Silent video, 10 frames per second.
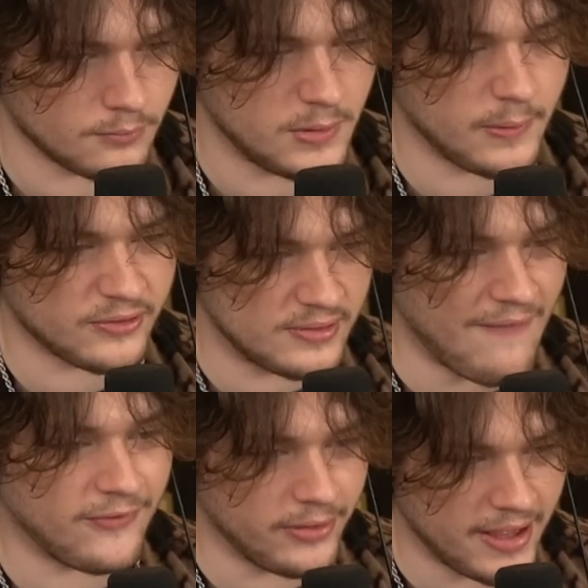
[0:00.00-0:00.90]
He was
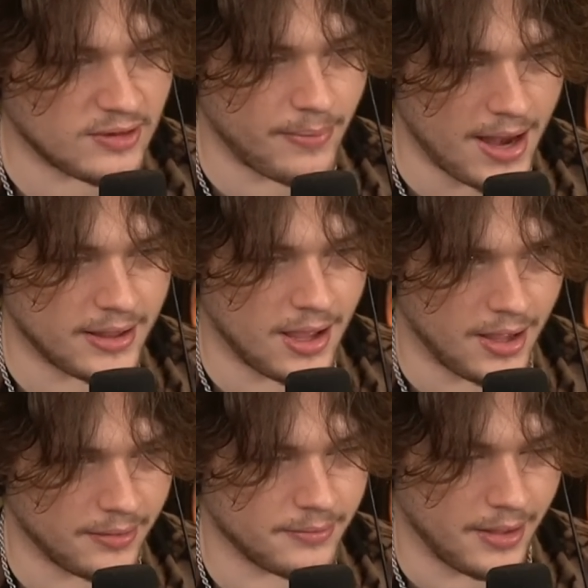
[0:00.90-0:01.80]
definitely is a bad
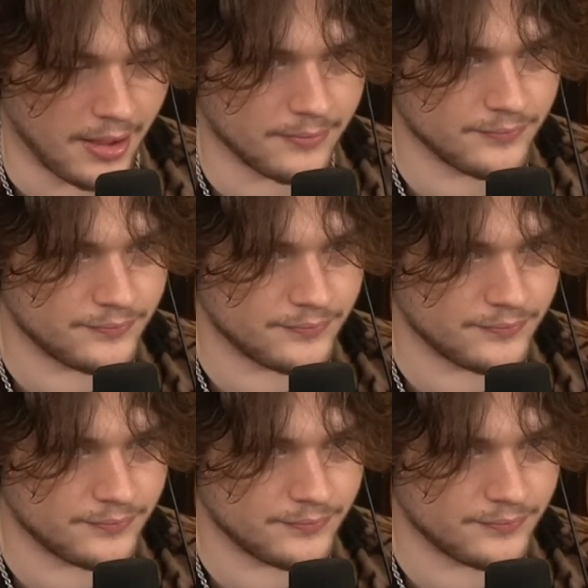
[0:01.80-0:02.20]
guy. Yeah.